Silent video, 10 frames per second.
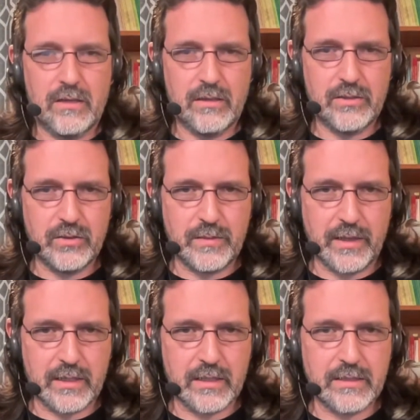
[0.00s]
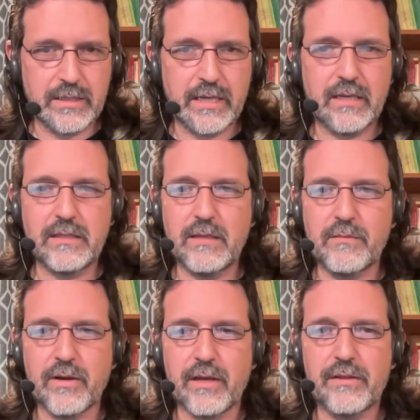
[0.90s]
So it's about taking a deep
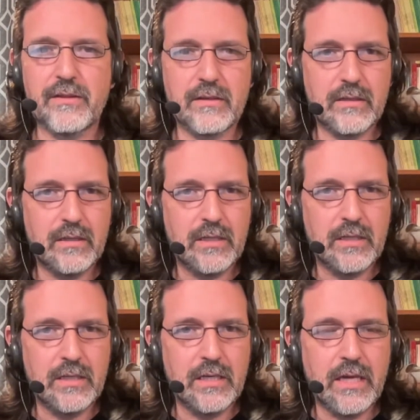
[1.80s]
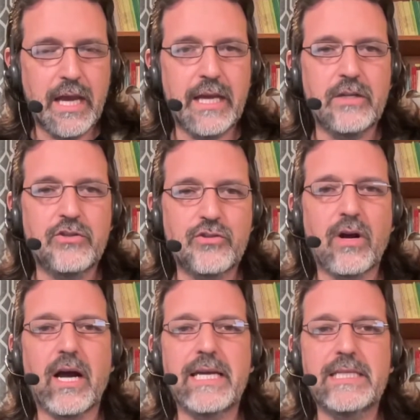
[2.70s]
breath and
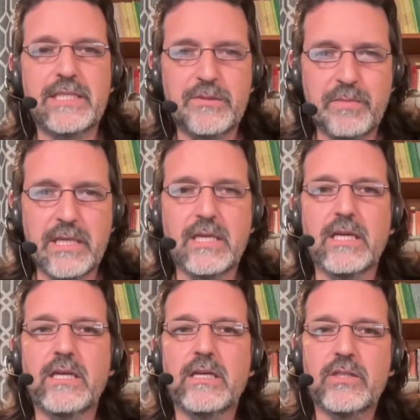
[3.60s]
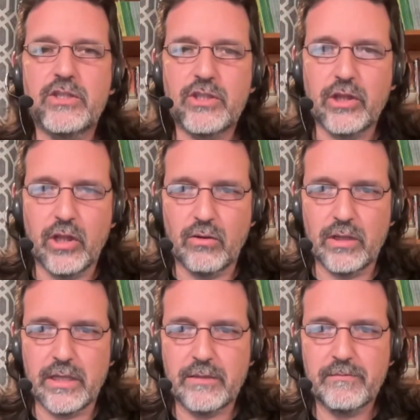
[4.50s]
try speaking
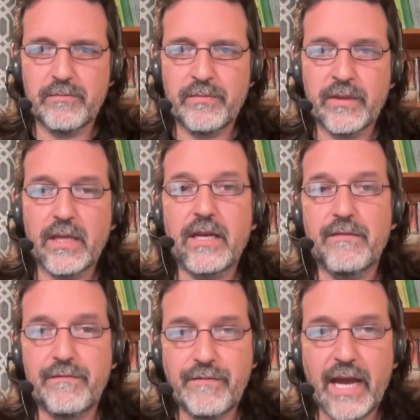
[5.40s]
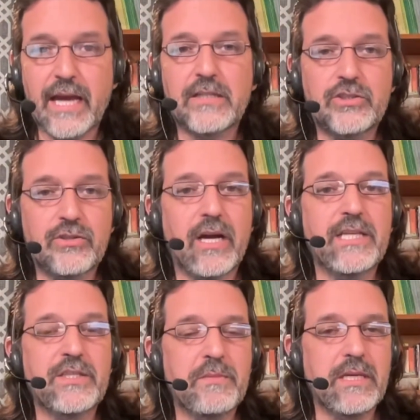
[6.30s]
slowly. In fact, try
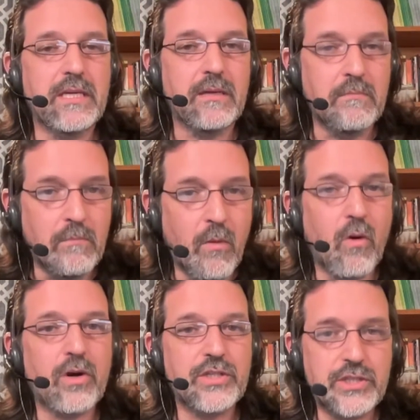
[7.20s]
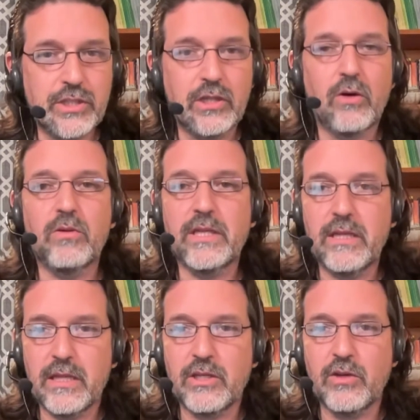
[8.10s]
speaking more slowly
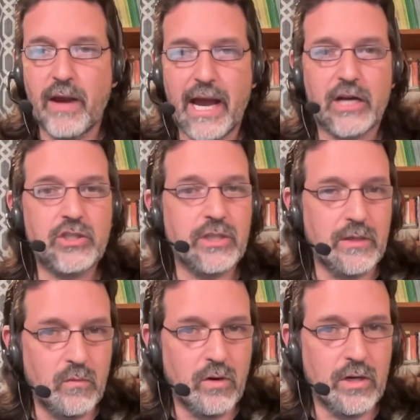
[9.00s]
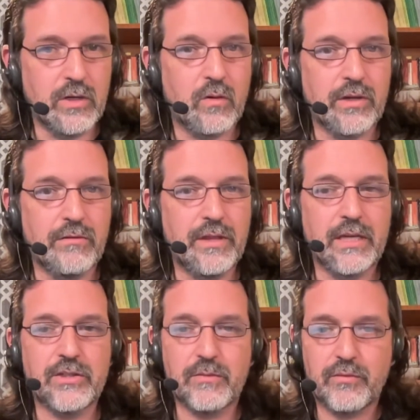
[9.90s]
than you actually would or you
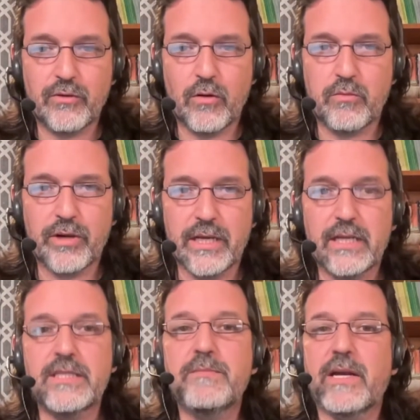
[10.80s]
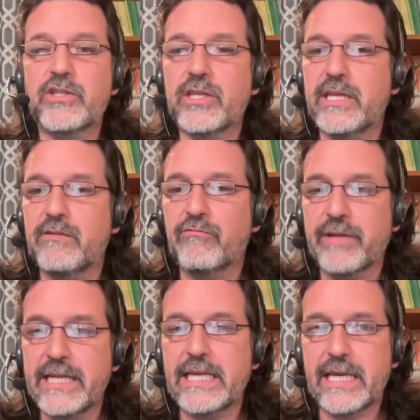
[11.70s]
think is appropriate, especially in
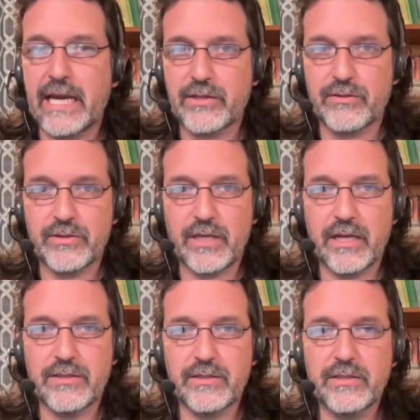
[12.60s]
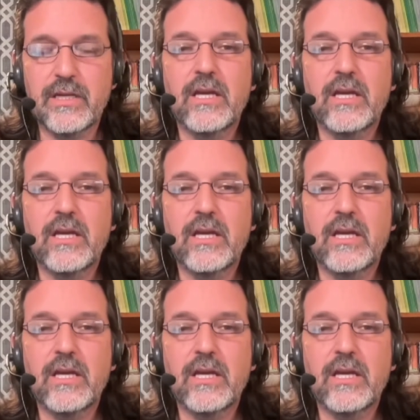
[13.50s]
reading exercises.